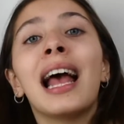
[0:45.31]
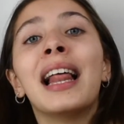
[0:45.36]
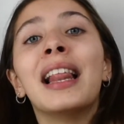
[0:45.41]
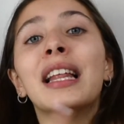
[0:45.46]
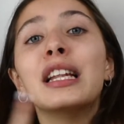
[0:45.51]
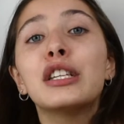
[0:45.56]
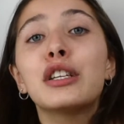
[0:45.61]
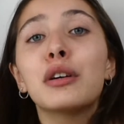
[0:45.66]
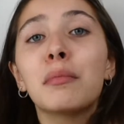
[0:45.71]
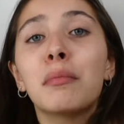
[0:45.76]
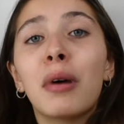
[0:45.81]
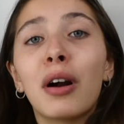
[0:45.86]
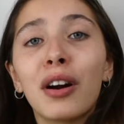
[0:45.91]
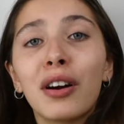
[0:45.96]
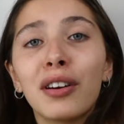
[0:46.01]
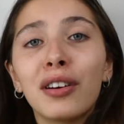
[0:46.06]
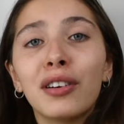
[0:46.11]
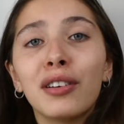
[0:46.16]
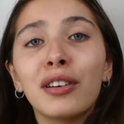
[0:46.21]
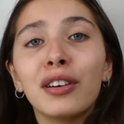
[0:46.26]
And then
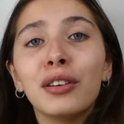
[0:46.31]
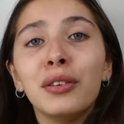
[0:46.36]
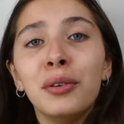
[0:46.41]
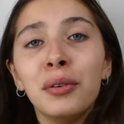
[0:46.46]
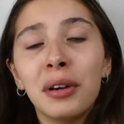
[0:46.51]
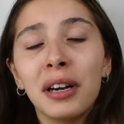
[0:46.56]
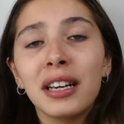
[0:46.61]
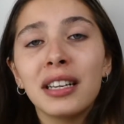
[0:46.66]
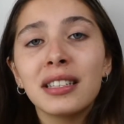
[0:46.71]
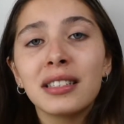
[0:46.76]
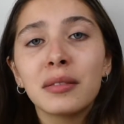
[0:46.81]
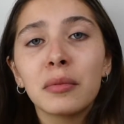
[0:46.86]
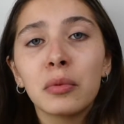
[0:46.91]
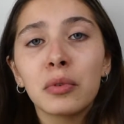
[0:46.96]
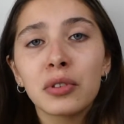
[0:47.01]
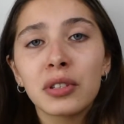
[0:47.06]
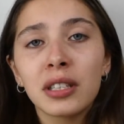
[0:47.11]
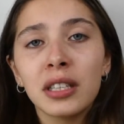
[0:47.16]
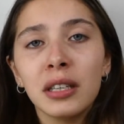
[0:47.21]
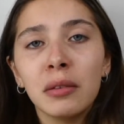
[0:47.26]
tomorrow you guys
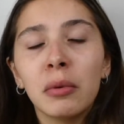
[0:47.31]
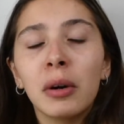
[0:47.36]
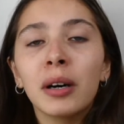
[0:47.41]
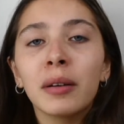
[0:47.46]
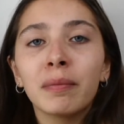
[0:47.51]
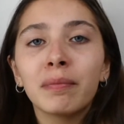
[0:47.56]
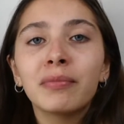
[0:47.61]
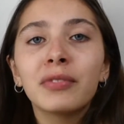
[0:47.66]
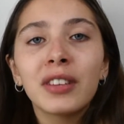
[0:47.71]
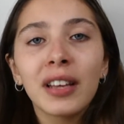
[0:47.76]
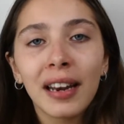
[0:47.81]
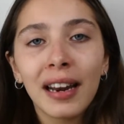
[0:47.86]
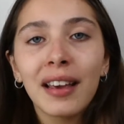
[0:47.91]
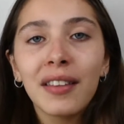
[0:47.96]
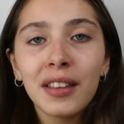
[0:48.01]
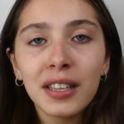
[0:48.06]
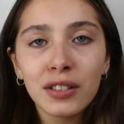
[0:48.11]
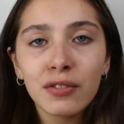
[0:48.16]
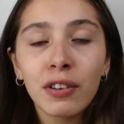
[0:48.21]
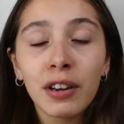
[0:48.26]
will see, well, today
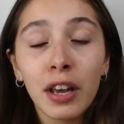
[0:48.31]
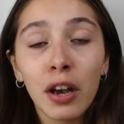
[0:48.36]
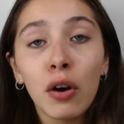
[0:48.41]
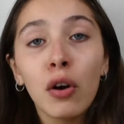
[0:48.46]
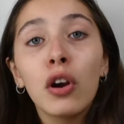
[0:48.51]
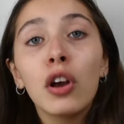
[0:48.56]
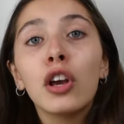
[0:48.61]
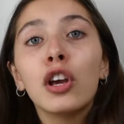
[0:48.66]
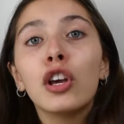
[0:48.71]
in this video,